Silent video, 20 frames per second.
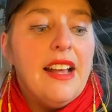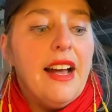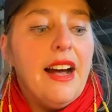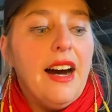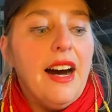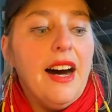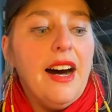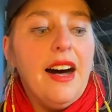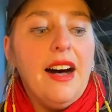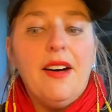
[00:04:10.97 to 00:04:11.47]

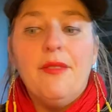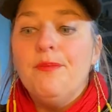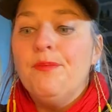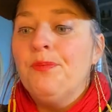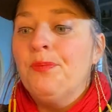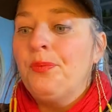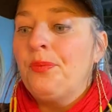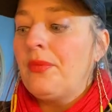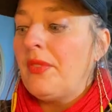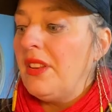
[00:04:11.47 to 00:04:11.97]

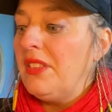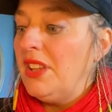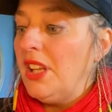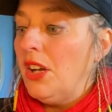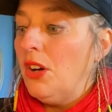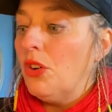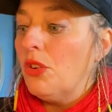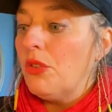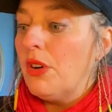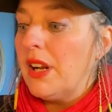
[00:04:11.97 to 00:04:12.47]
Um,
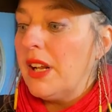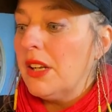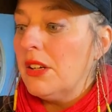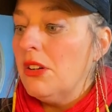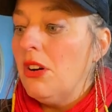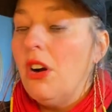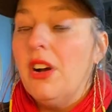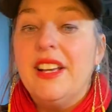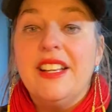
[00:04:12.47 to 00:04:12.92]
the oregano